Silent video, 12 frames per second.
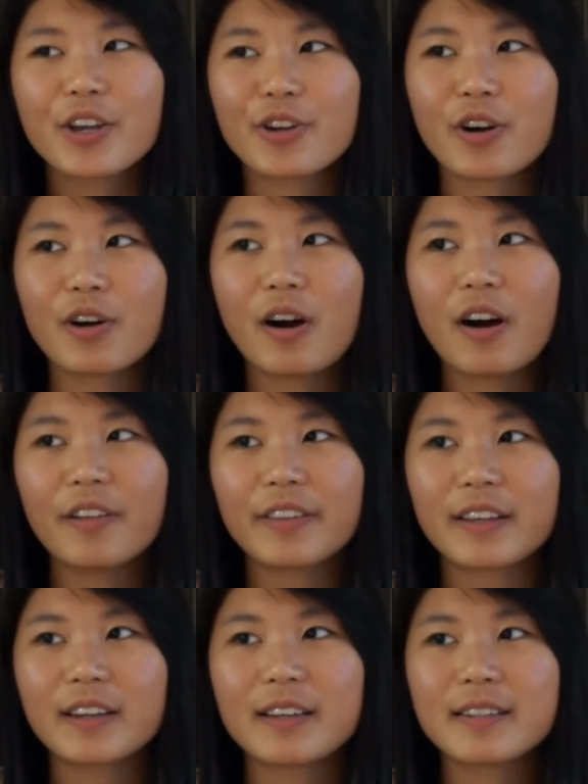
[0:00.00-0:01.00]
all
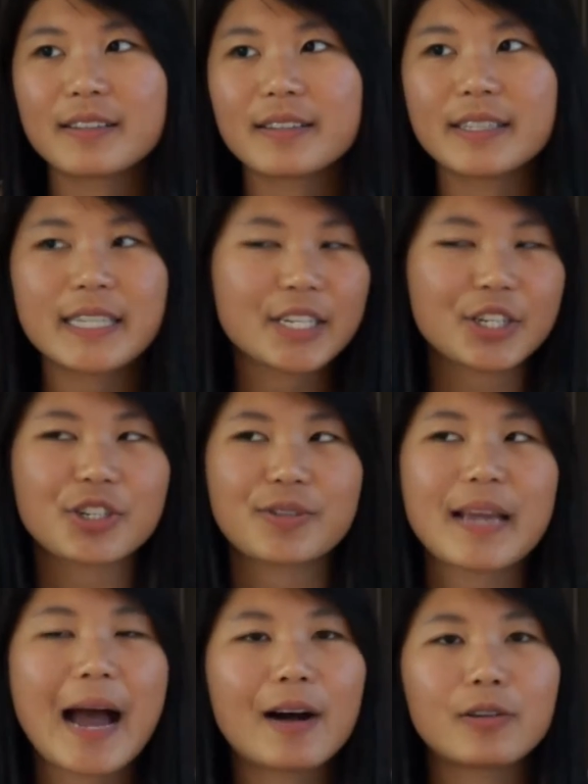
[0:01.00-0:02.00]
the dish
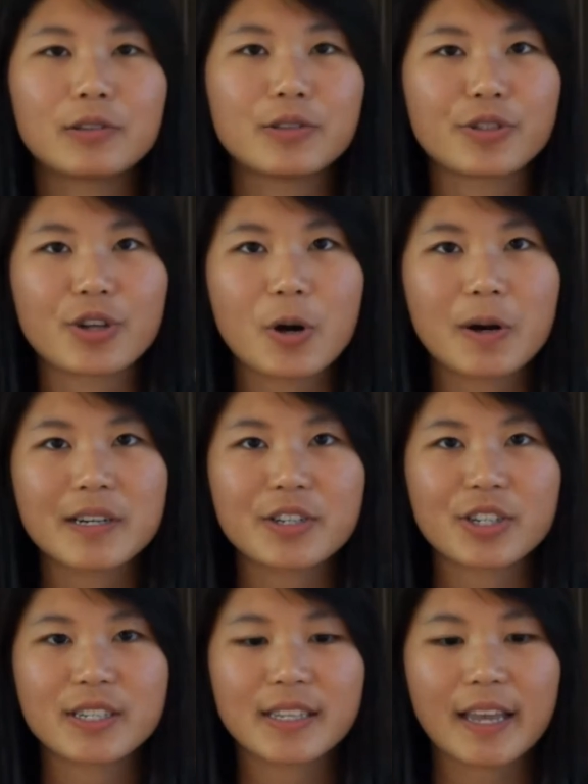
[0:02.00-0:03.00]
towels or
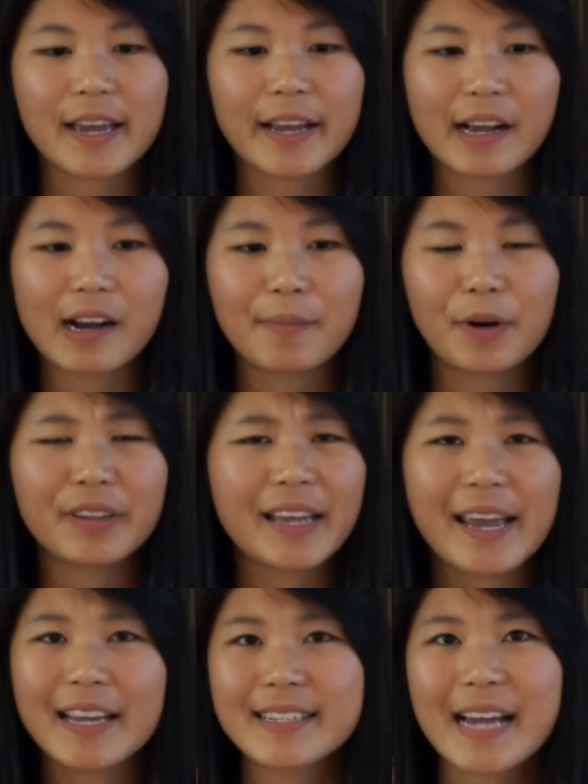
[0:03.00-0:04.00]
just like all the
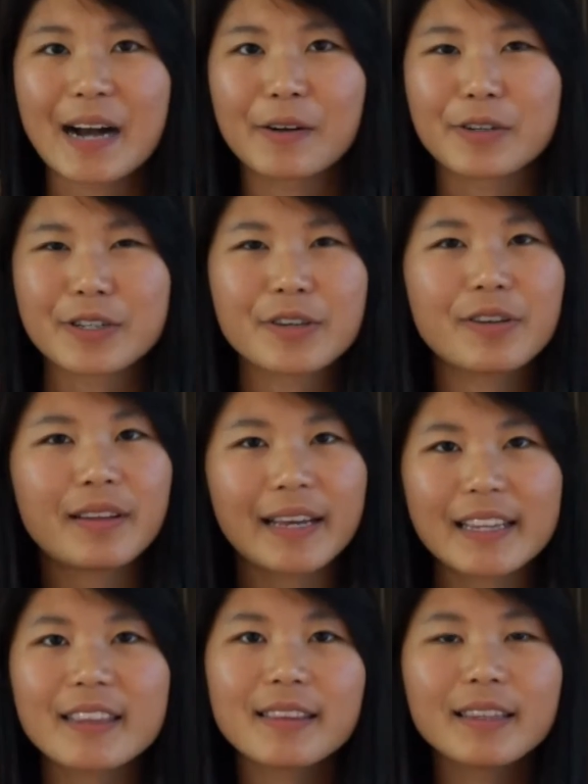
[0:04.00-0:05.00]
hand towels,
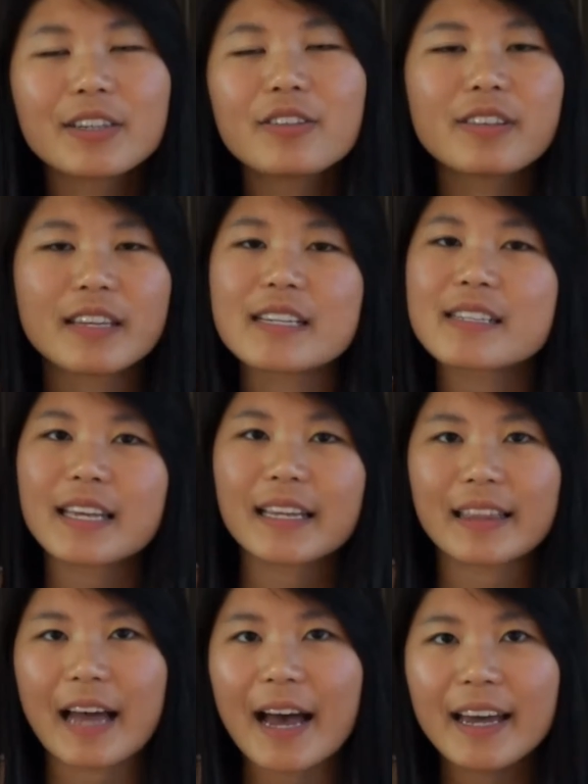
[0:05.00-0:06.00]
like little things like
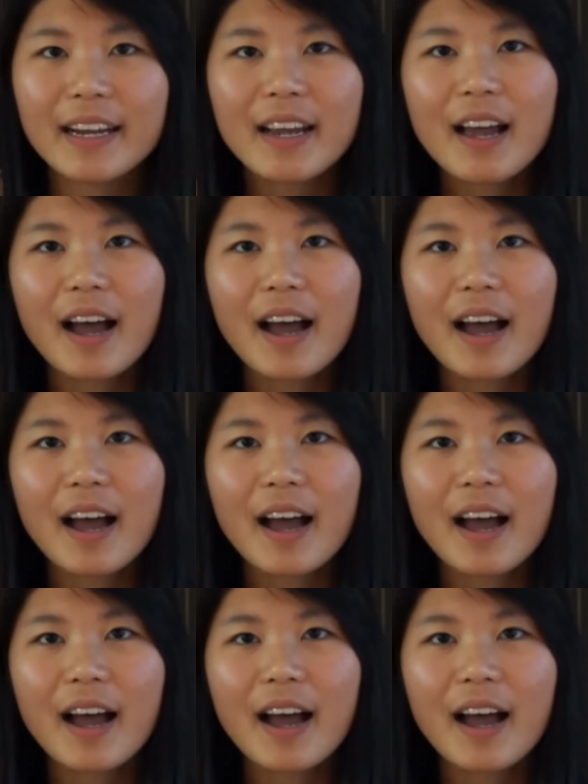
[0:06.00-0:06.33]
that.